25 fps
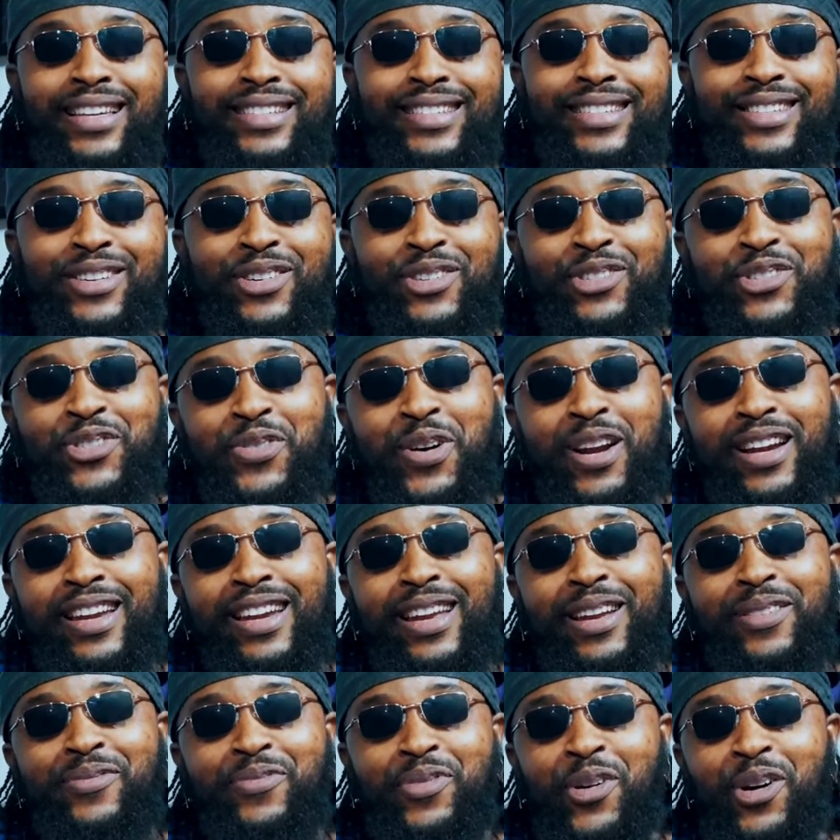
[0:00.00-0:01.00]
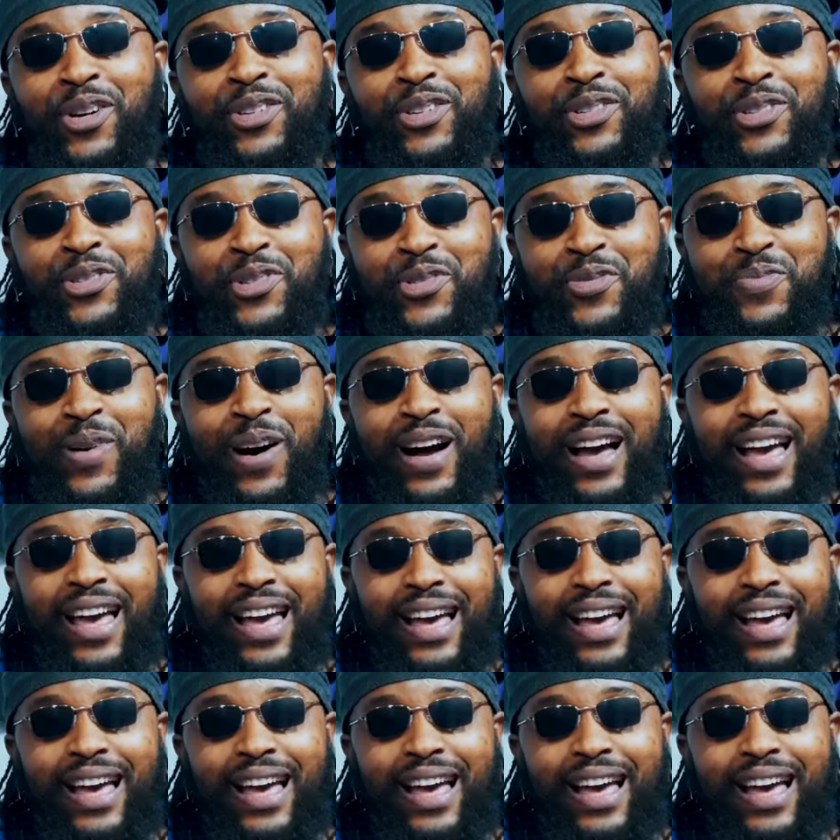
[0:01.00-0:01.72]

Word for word: It's still trending brought to you by